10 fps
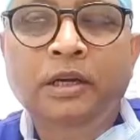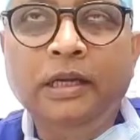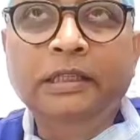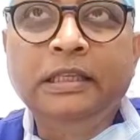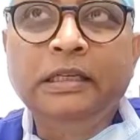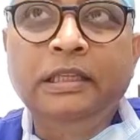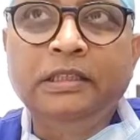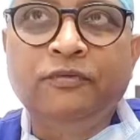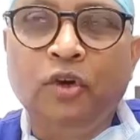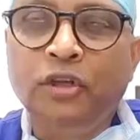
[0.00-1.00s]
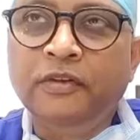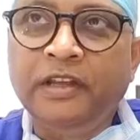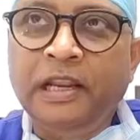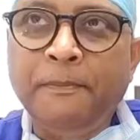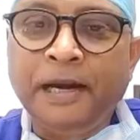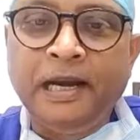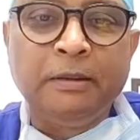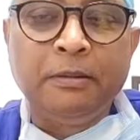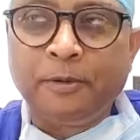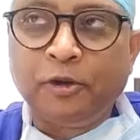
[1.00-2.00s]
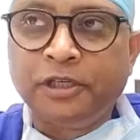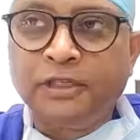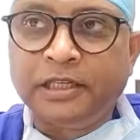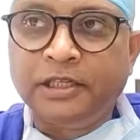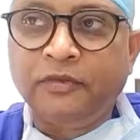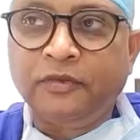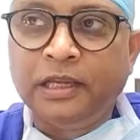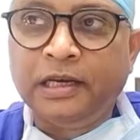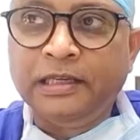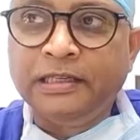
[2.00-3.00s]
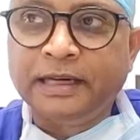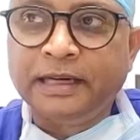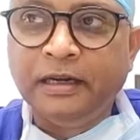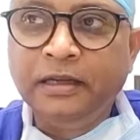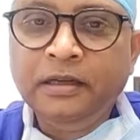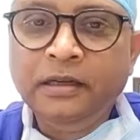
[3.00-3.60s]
I think that this follows a very predictable process, as you've clearly said,